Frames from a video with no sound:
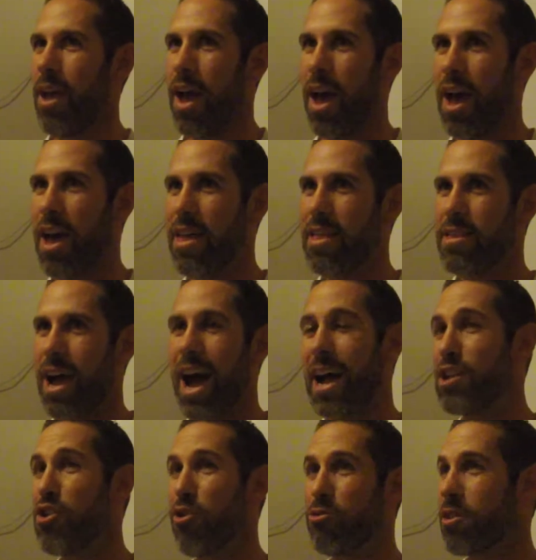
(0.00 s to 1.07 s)
and I
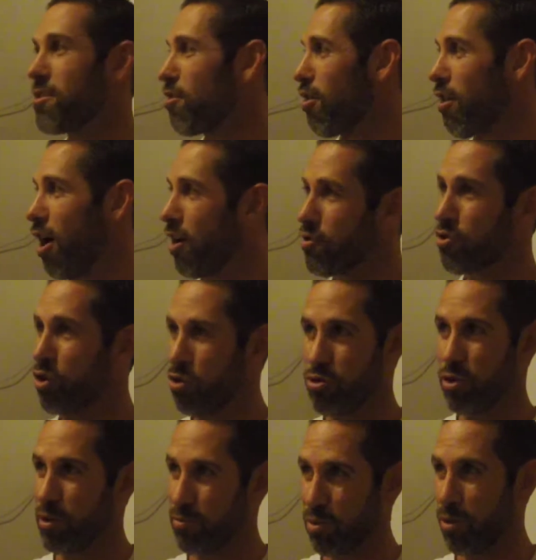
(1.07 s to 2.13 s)
know that there are other
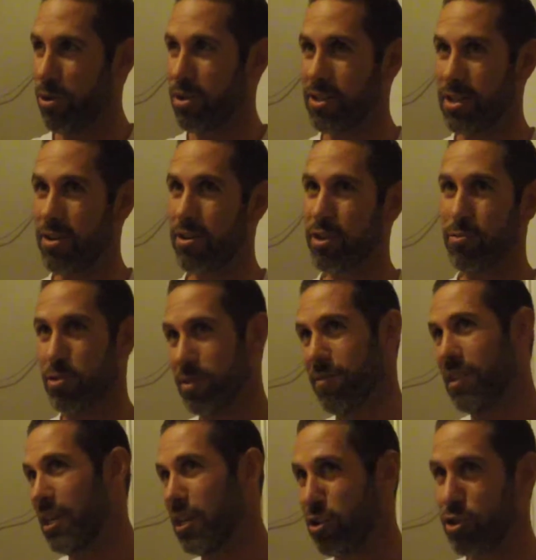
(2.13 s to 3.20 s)
Google employees here,
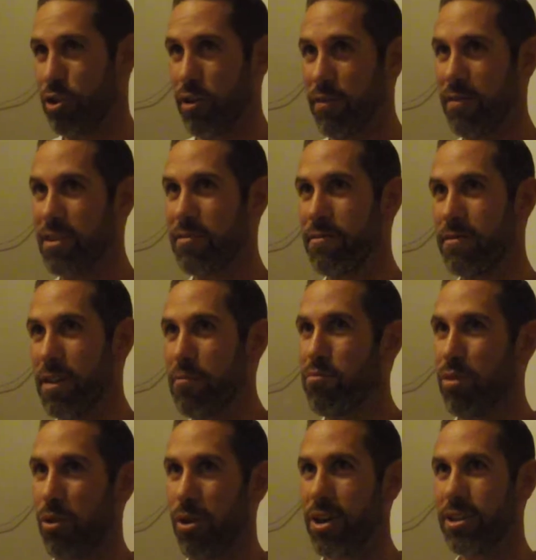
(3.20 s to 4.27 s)
specifically conservative
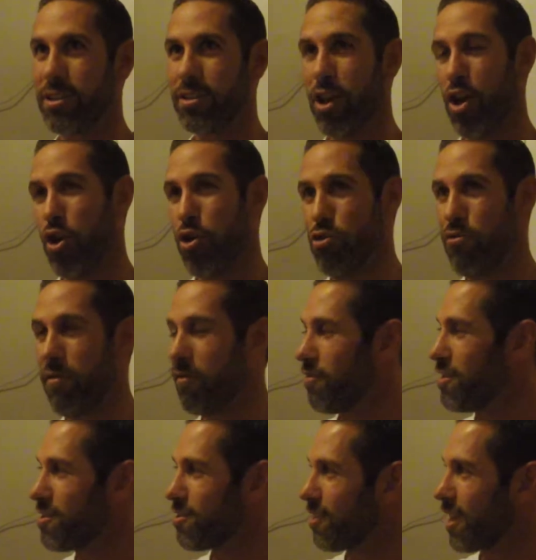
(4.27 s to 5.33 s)
employees, who
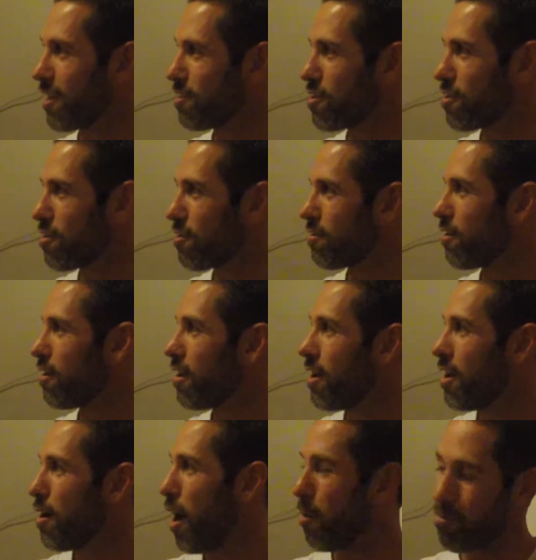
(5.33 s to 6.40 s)
feel like their
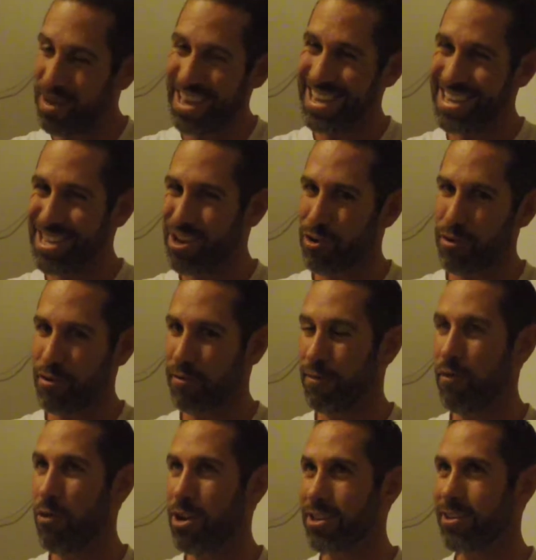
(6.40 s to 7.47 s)
opinion or their
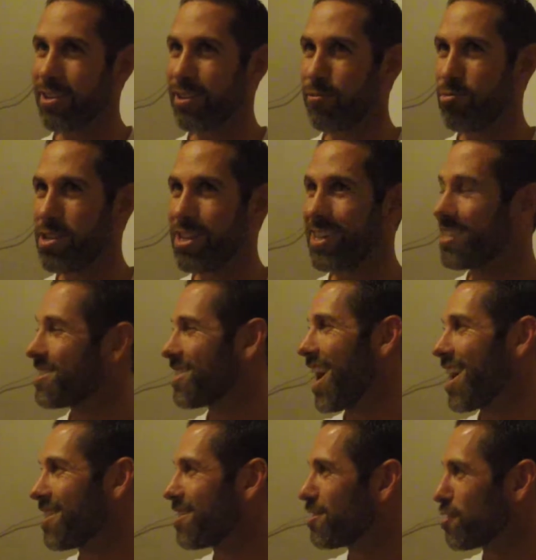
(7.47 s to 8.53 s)
voice is being
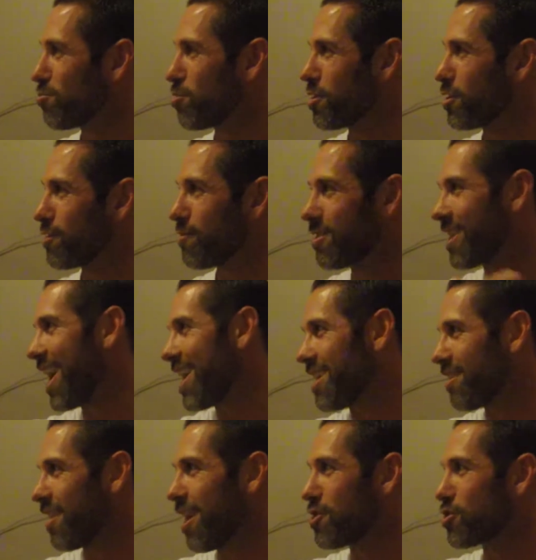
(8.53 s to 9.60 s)
silenced because of this
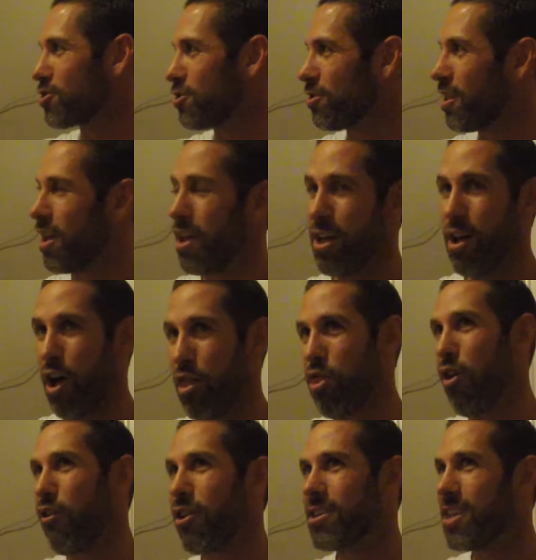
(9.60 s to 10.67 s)
ideological,
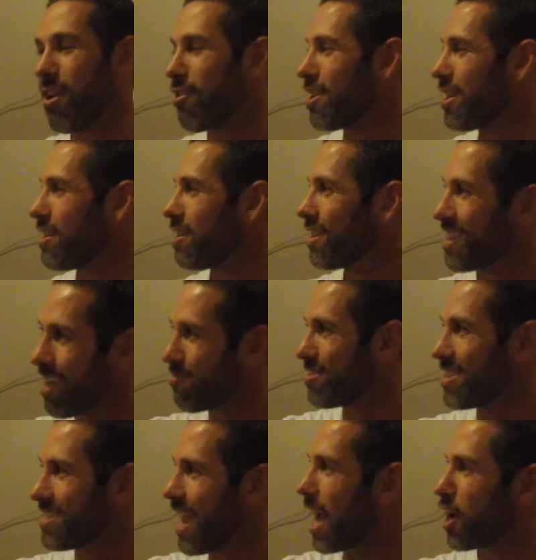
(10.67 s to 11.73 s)
authoritarian,
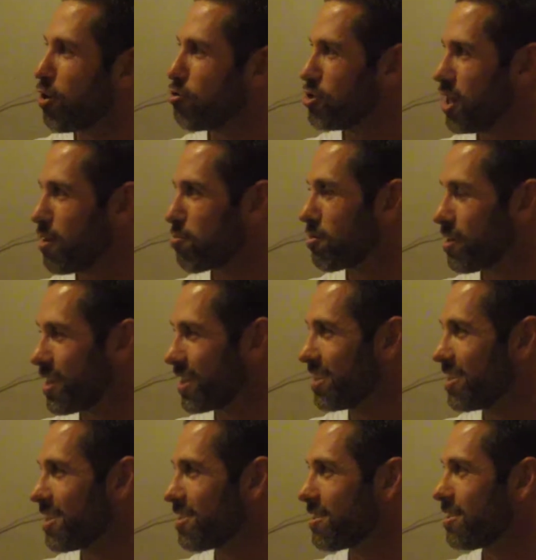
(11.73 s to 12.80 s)
leftist echo chamber that
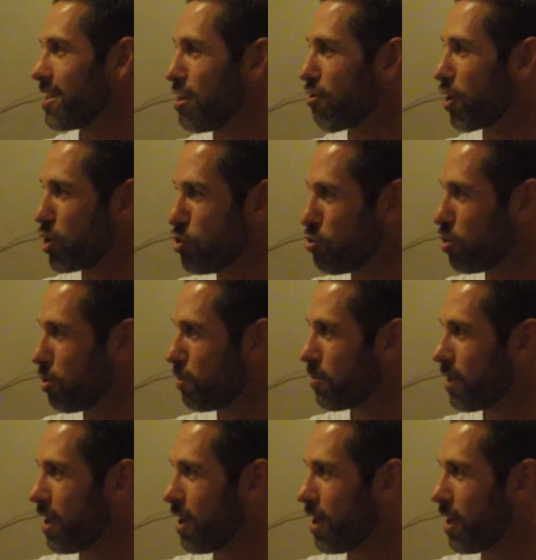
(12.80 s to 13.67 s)
exists here at Google.